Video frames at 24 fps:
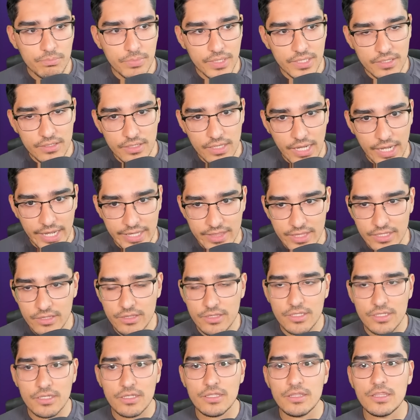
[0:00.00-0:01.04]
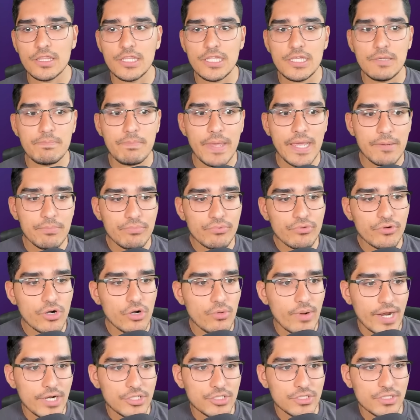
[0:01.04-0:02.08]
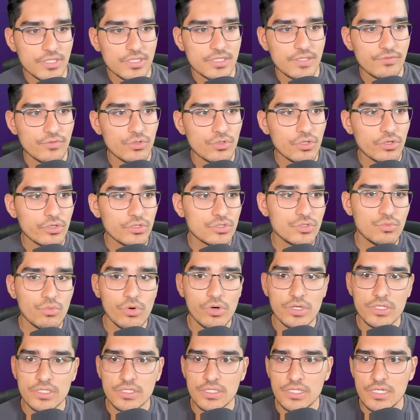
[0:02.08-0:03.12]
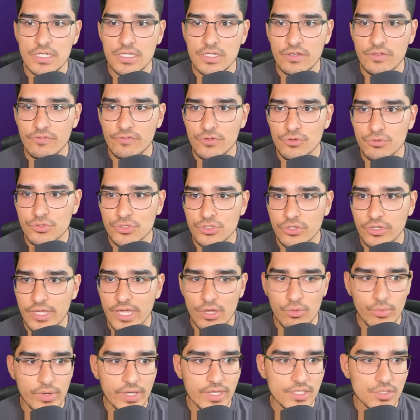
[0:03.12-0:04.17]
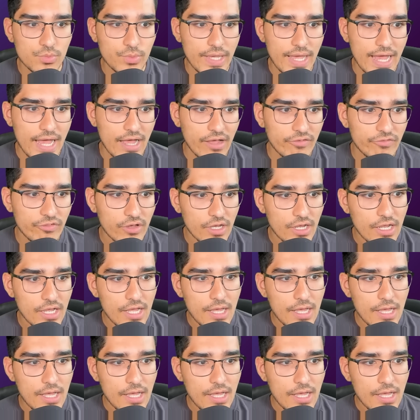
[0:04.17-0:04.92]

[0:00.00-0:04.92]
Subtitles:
But I think the big pro actually is if you look towards the future game weeks, we have